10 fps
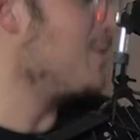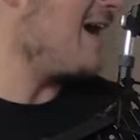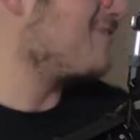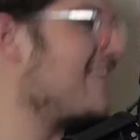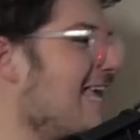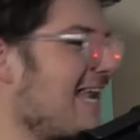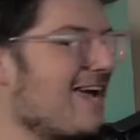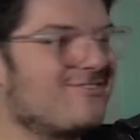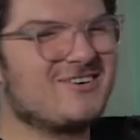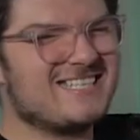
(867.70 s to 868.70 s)
you have to get
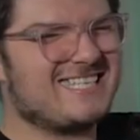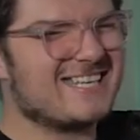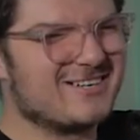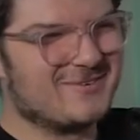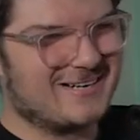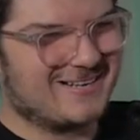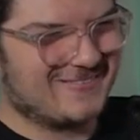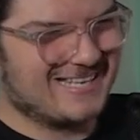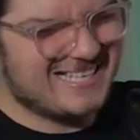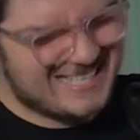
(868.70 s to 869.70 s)
every single one of
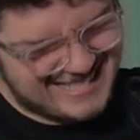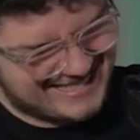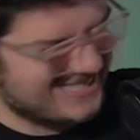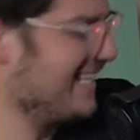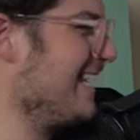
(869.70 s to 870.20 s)
these. Jesus.